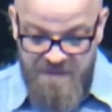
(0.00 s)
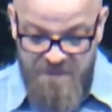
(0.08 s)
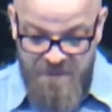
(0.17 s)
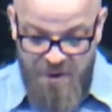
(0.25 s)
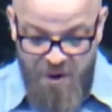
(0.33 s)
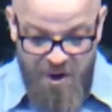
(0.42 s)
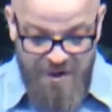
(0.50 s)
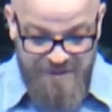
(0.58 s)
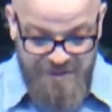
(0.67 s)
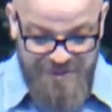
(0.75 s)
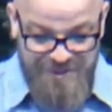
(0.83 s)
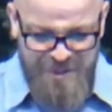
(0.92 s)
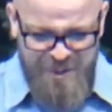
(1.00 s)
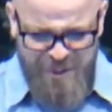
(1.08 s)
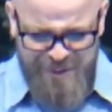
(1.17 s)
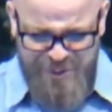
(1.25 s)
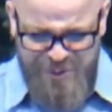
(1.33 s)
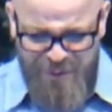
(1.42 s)
for their hearts
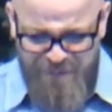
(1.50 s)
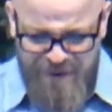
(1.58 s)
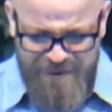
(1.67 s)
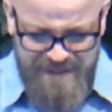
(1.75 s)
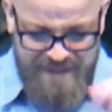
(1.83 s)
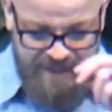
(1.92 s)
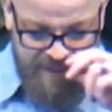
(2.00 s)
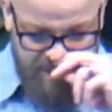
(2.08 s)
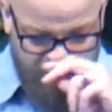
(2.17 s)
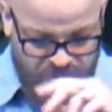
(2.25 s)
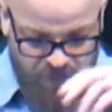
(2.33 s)
are so very distant